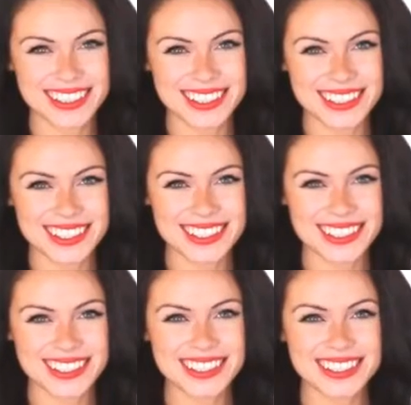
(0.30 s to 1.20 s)

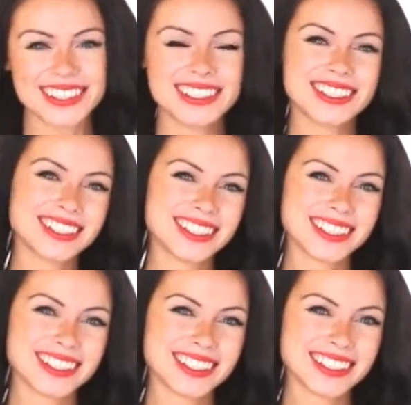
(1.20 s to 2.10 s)

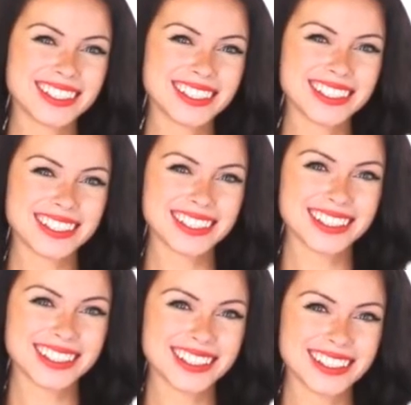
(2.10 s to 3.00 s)

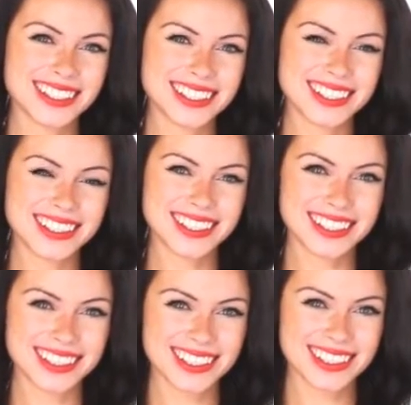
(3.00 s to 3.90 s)

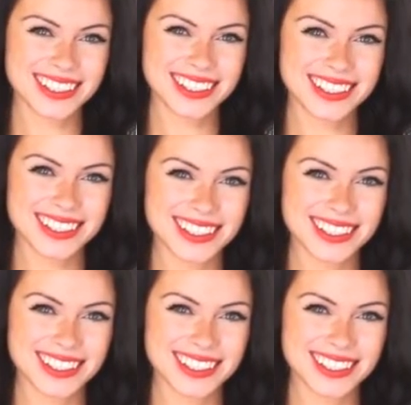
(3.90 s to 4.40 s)
No words are spoken by the person on screen.